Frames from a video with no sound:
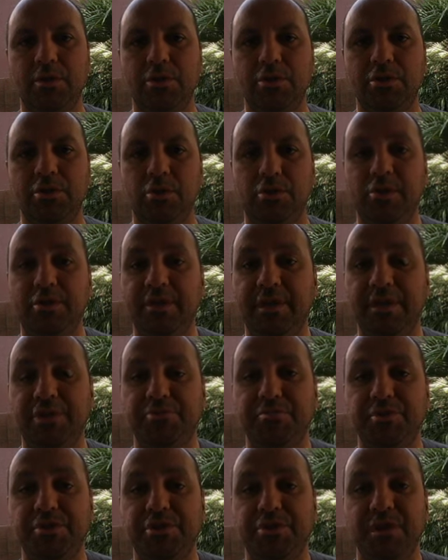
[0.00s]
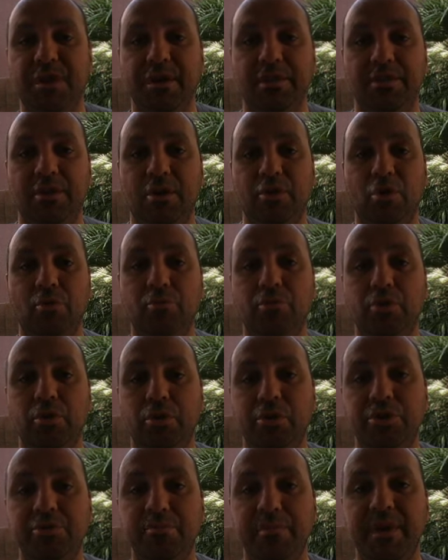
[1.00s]
So the next mistake the home
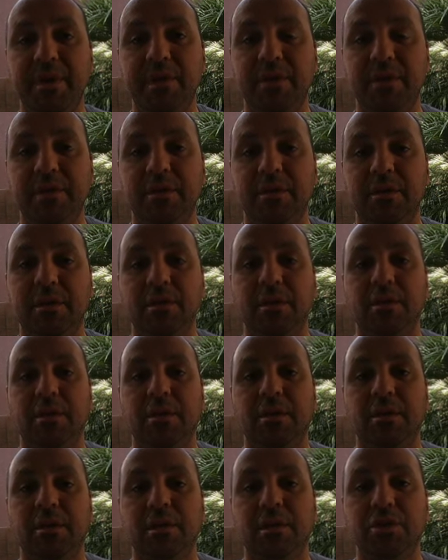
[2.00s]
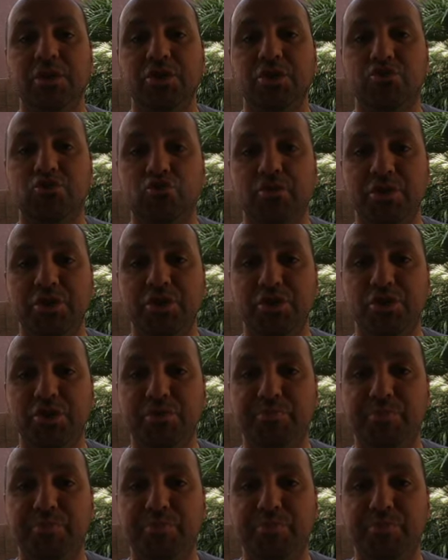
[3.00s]
cooks make is rinsing